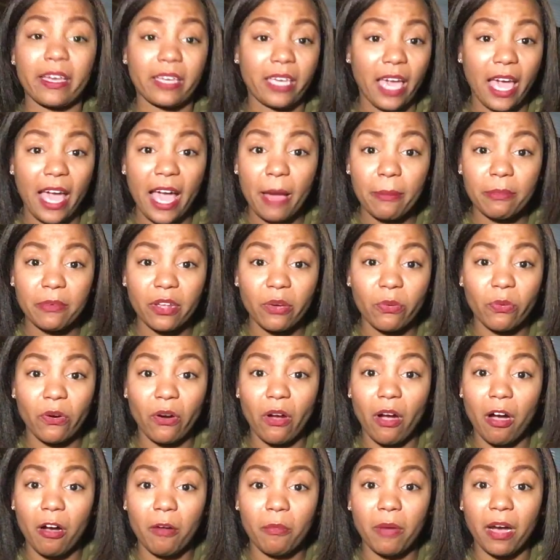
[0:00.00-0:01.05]
cabinet where
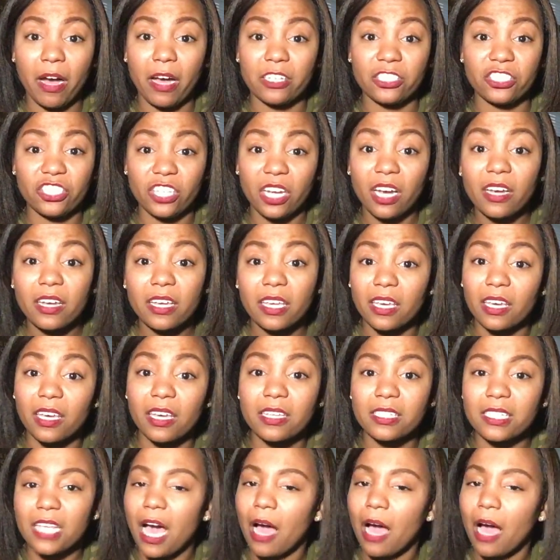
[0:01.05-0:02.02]
all my junk is,